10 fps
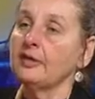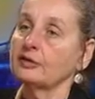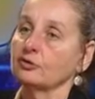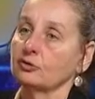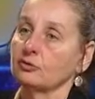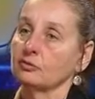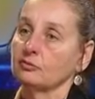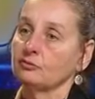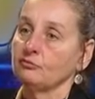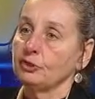that's
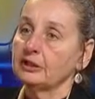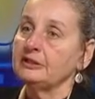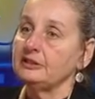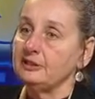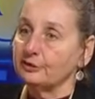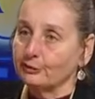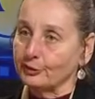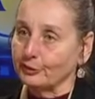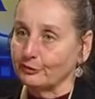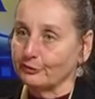really
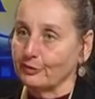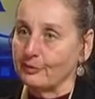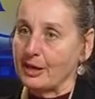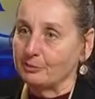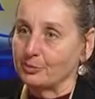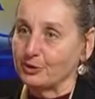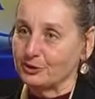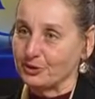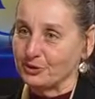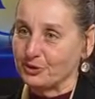different from that
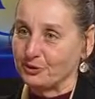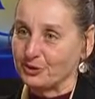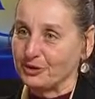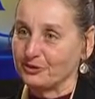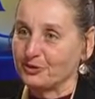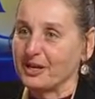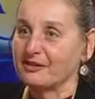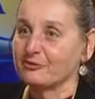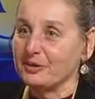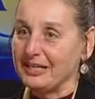person's normative way
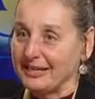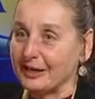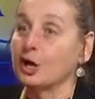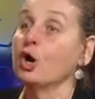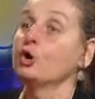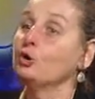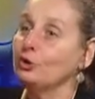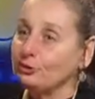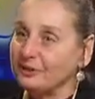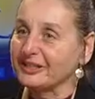of being
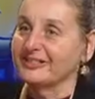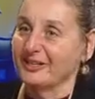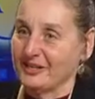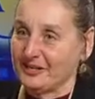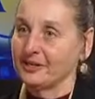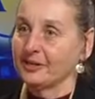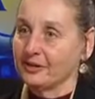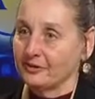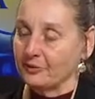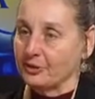could be a sign
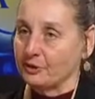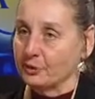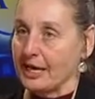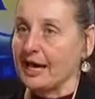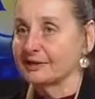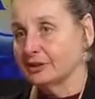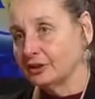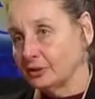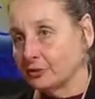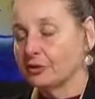that they're
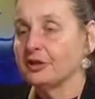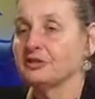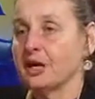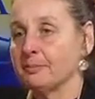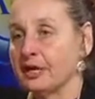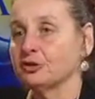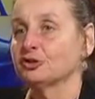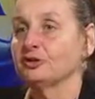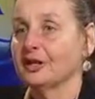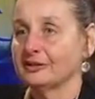reacting. The things I
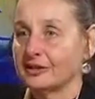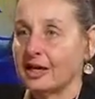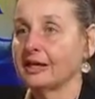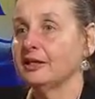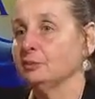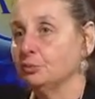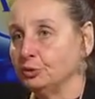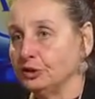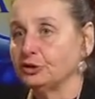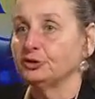mentioned, anxiety,
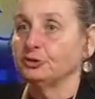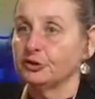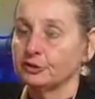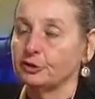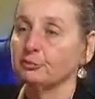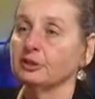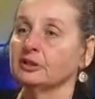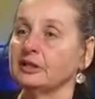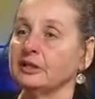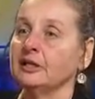mood issues,
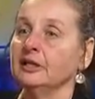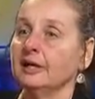irritability,